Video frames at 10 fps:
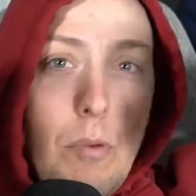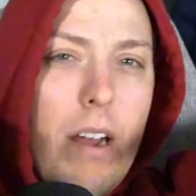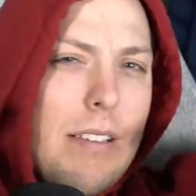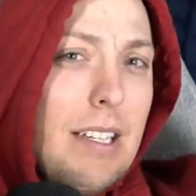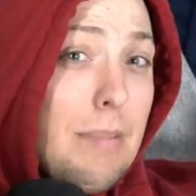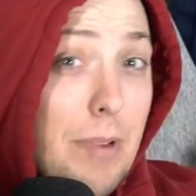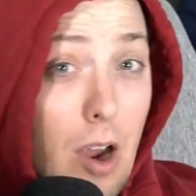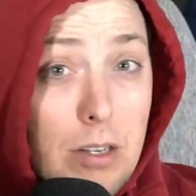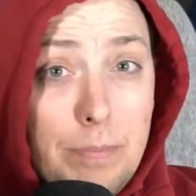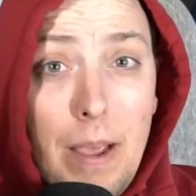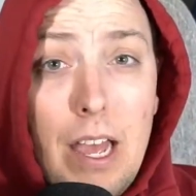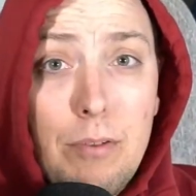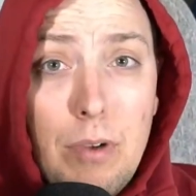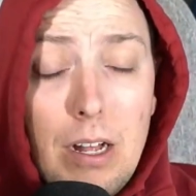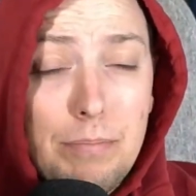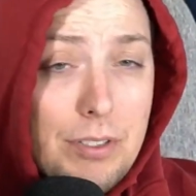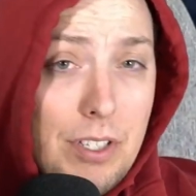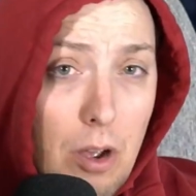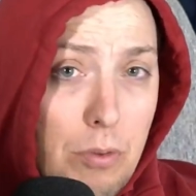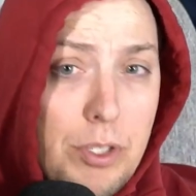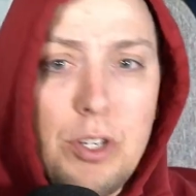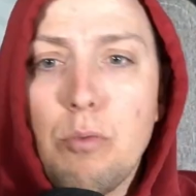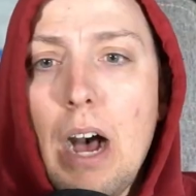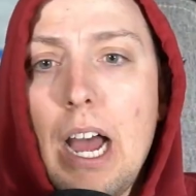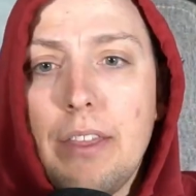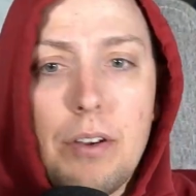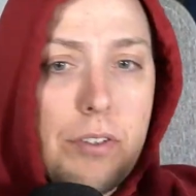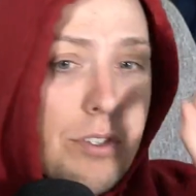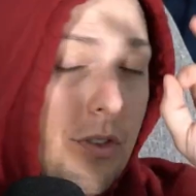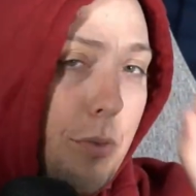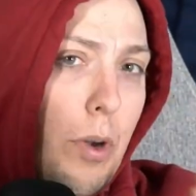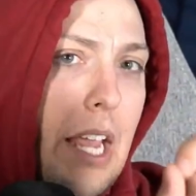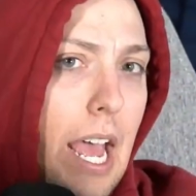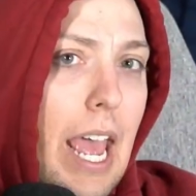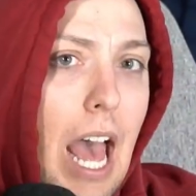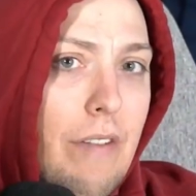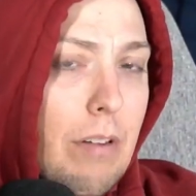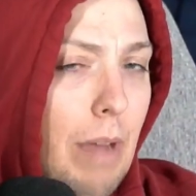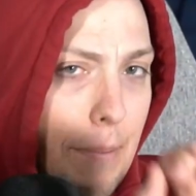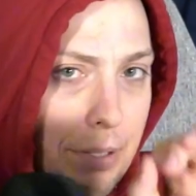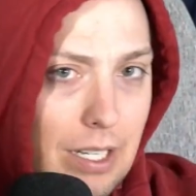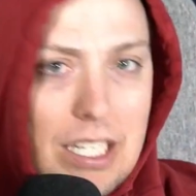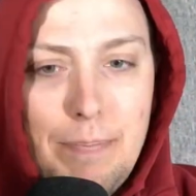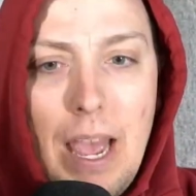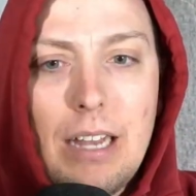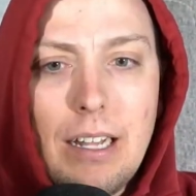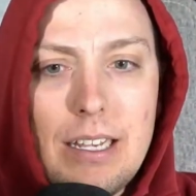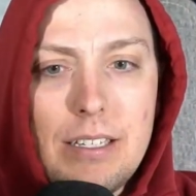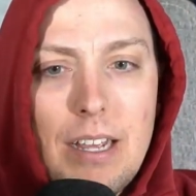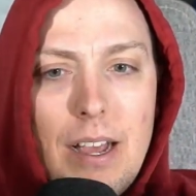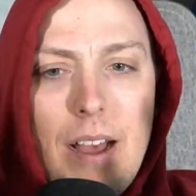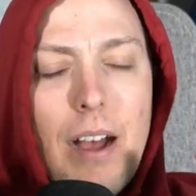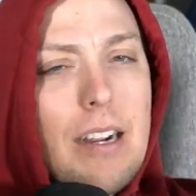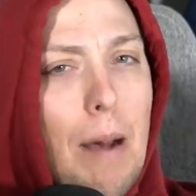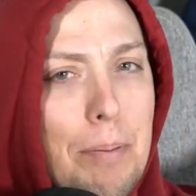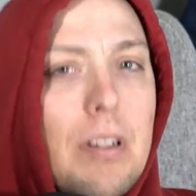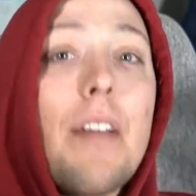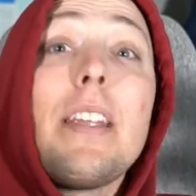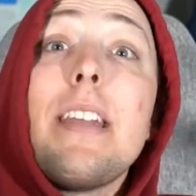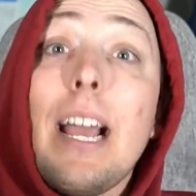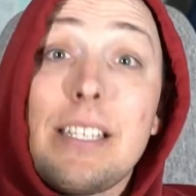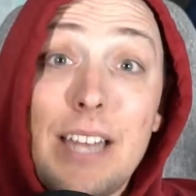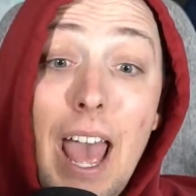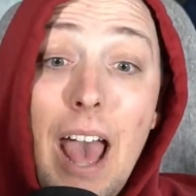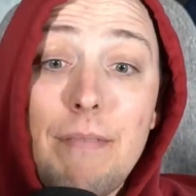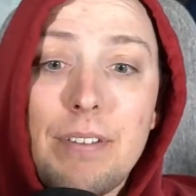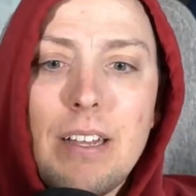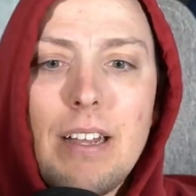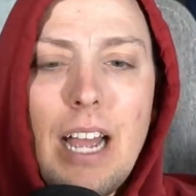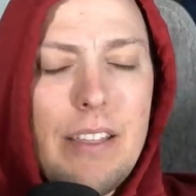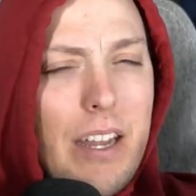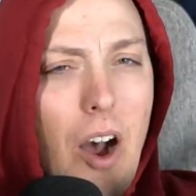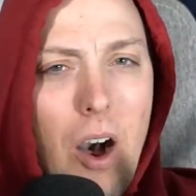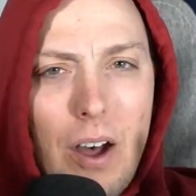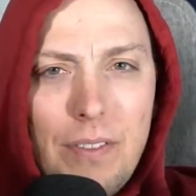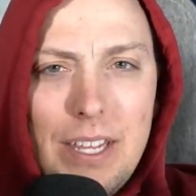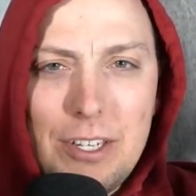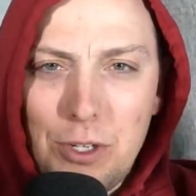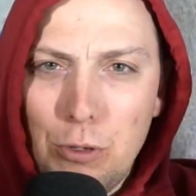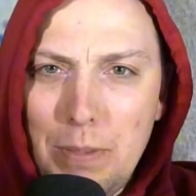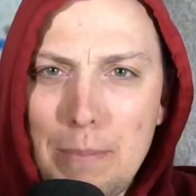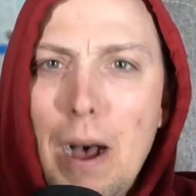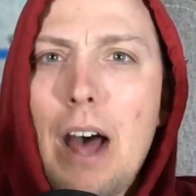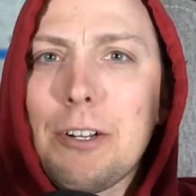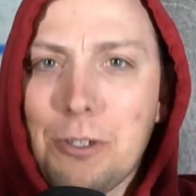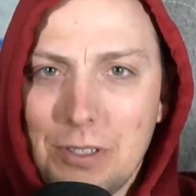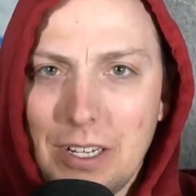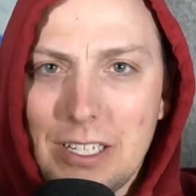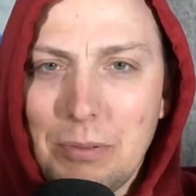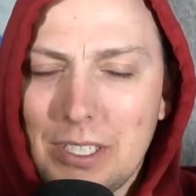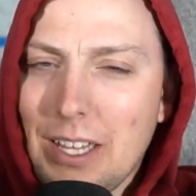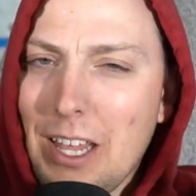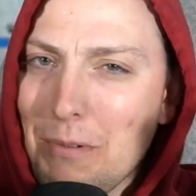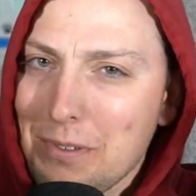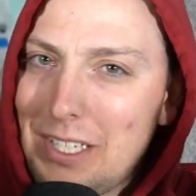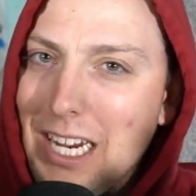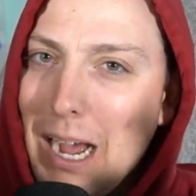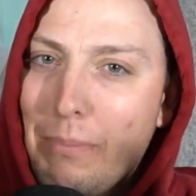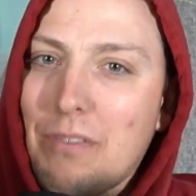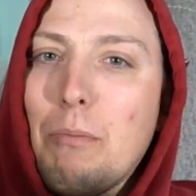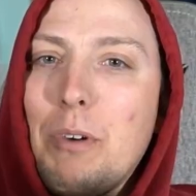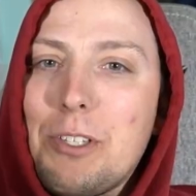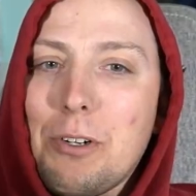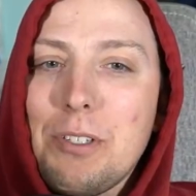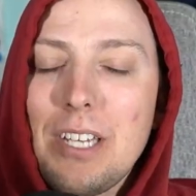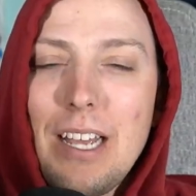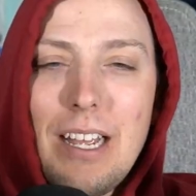want to see some cards banned? Well, so do I. There's 3 I have on my please ban list, a couple on the nice to have, and then on the to be monitored list, which I think we'll see a couple from Wizards